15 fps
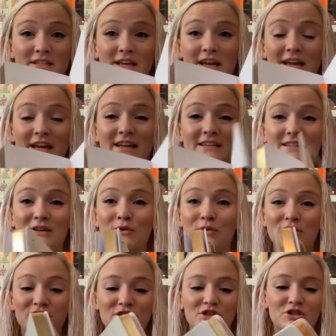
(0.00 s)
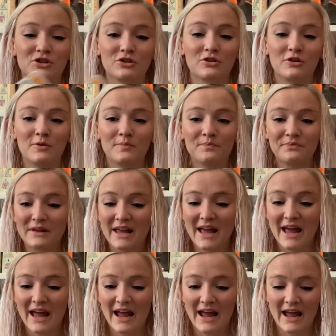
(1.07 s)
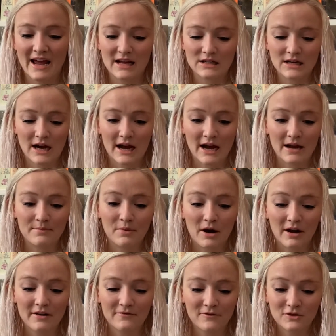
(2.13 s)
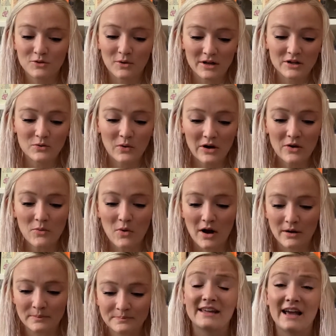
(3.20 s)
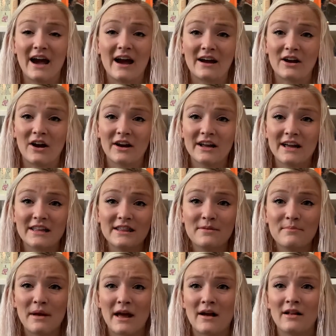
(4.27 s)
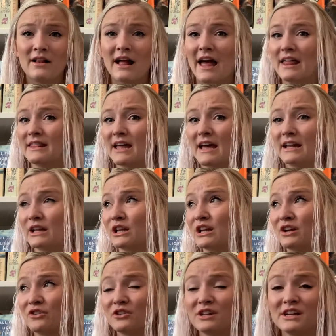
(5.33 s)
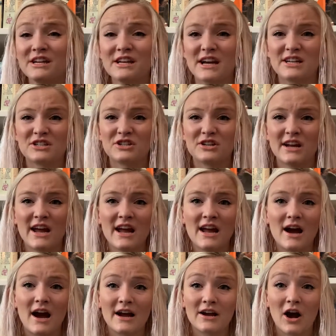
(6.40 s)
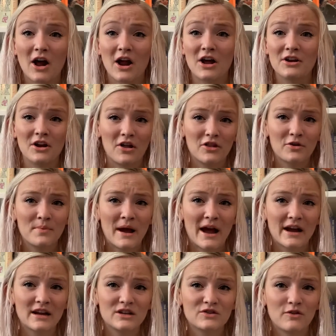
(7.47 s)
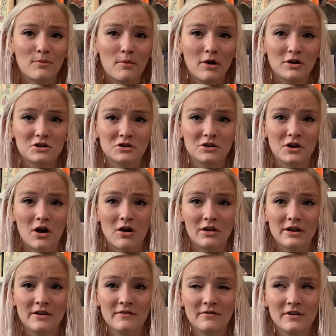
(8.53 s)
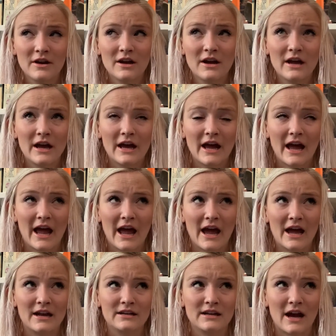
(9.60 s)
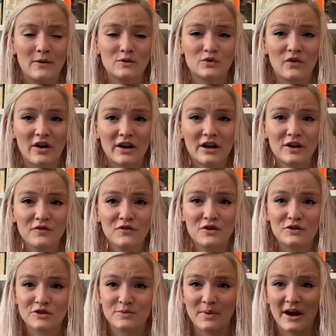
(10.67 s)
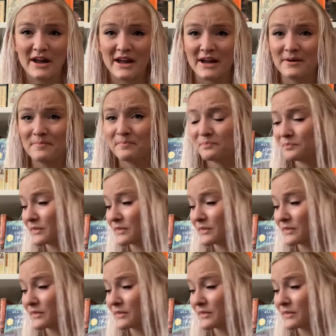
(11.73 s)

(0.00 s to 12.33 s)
Like, it is a gorgeous journal. And I bought it for 2021. Yeah, I got it in the mail. And then literally yesterday, I got another package from Archer and Olive, and I was very confused by it.